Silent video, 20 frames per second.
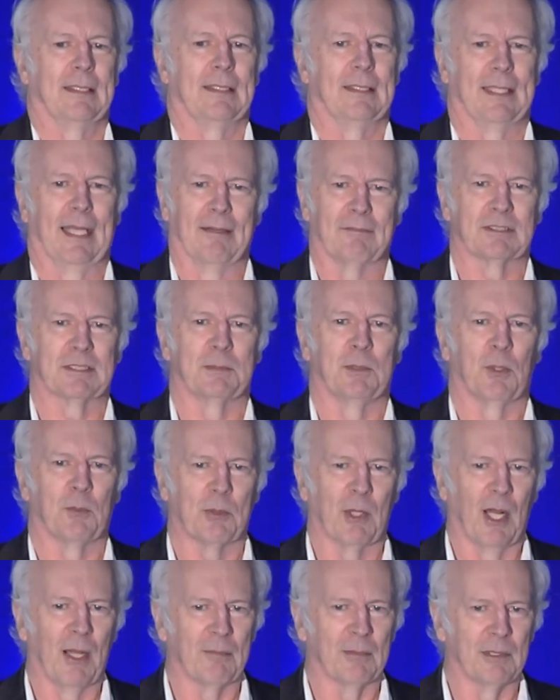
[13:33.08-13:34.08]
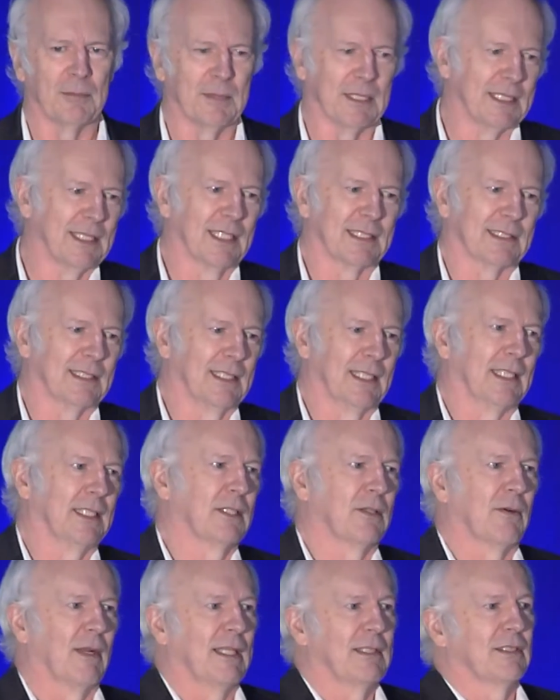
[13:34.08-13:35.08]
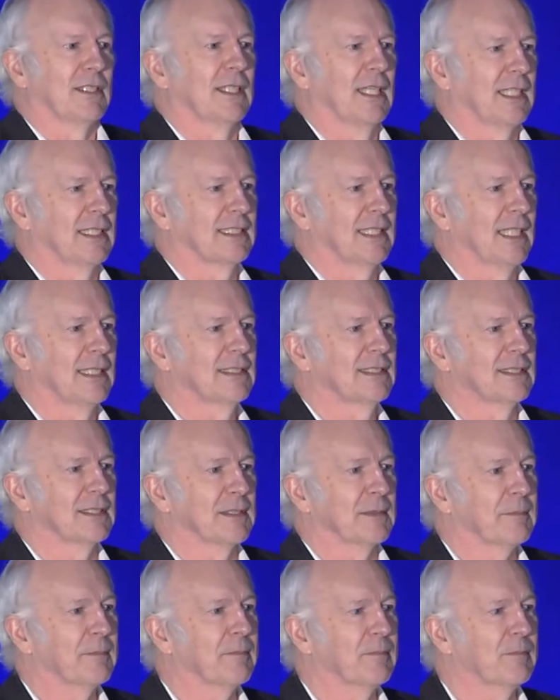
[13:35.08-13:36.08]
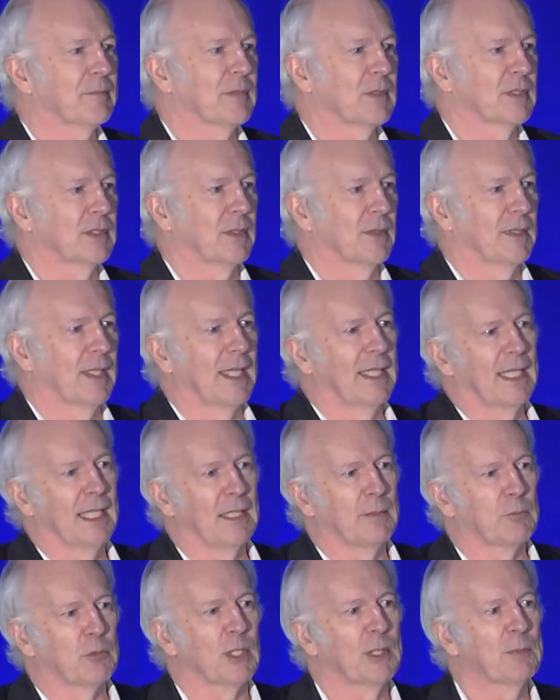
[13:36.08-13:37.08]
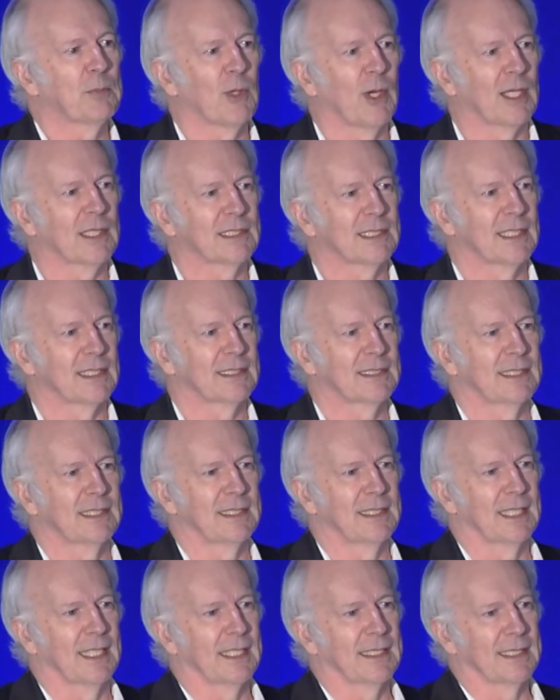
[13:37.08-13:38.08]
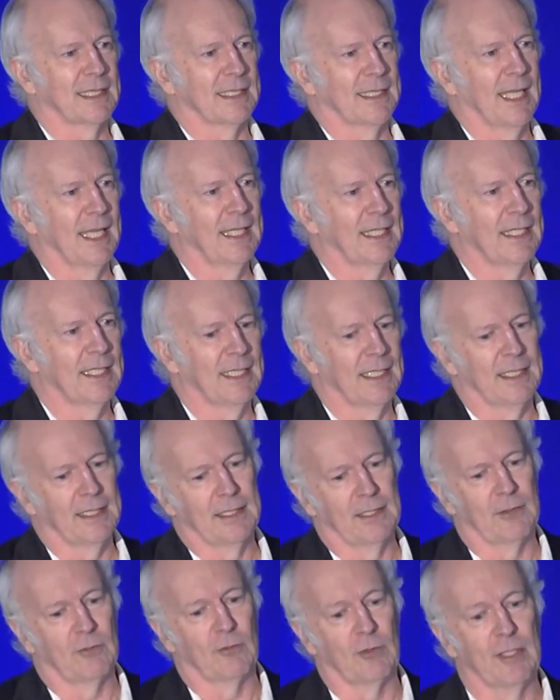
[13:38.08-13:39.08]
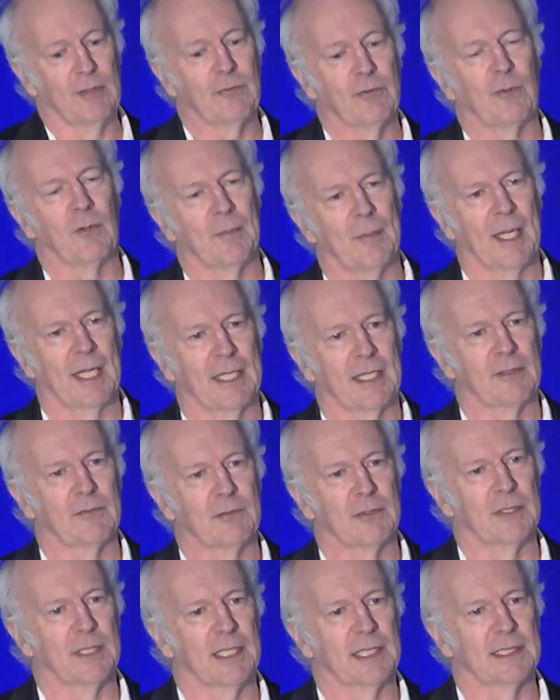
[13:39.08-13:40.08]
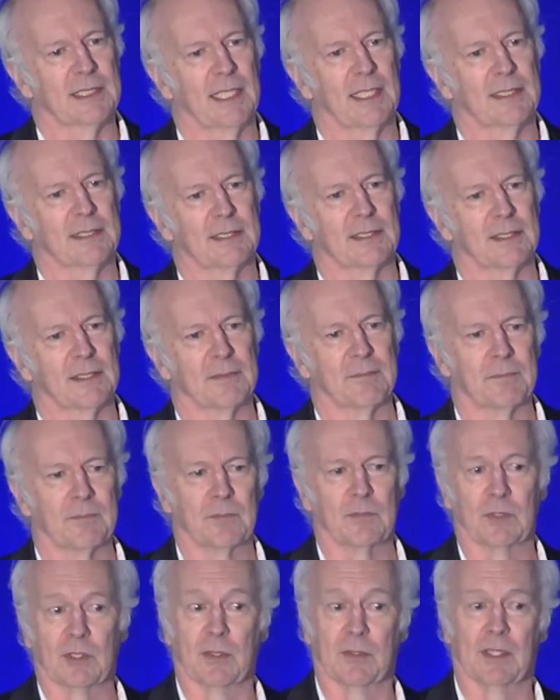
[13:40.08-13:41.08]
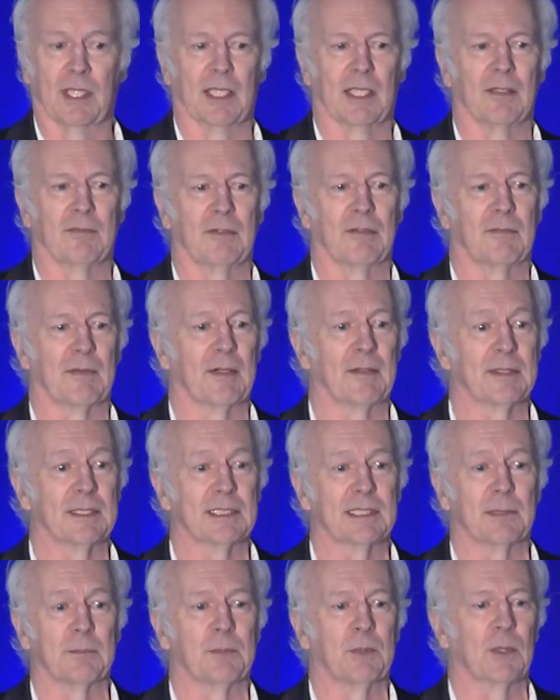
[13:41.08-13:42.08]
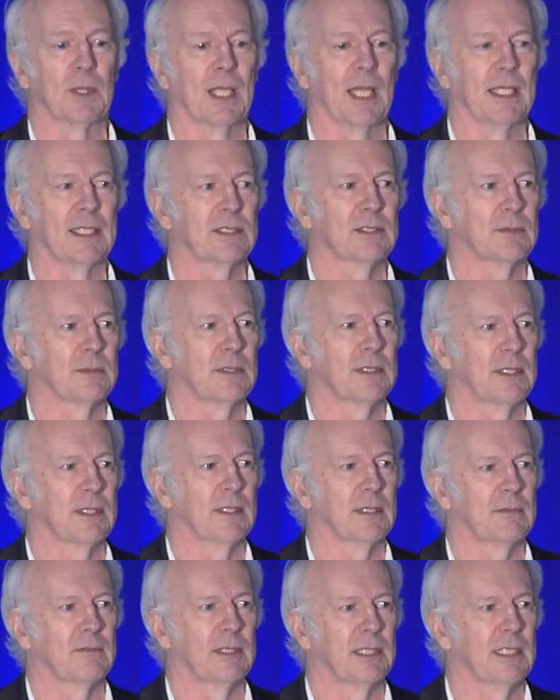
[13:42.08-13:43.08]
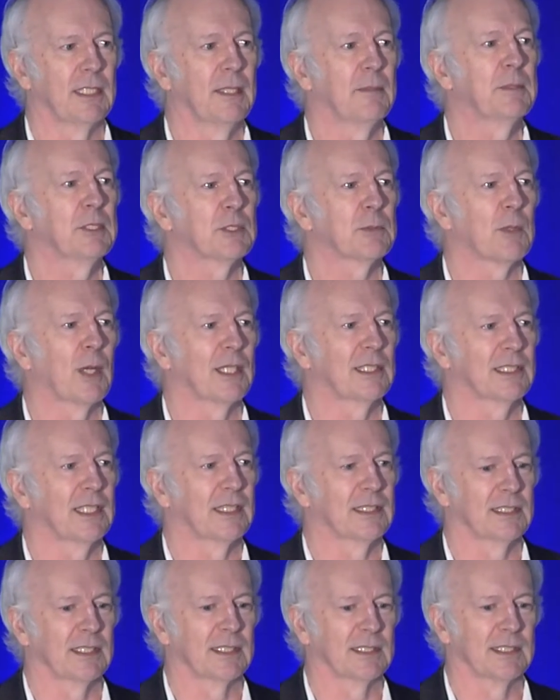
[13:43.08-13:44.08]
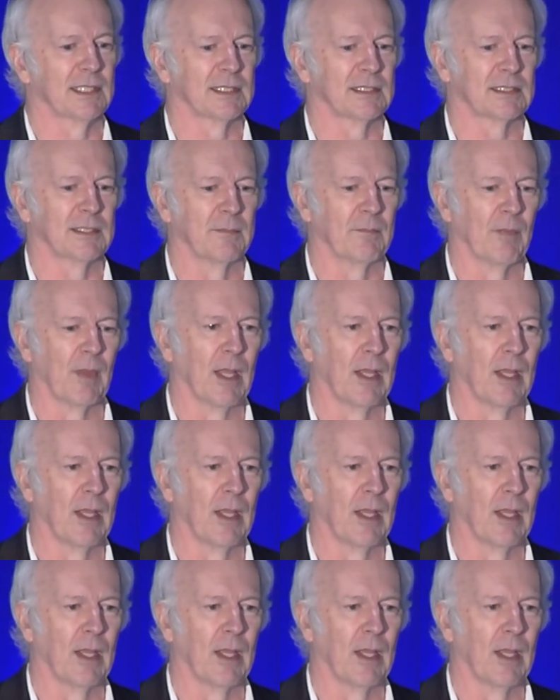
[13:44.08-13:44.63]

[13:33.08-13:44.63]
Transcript: they have a small problem, it doesn't integrate to their sensor. So they need pre-processing to get the data in and reformat it for their sensor. So think of a very simple case with, a, with an image processing system.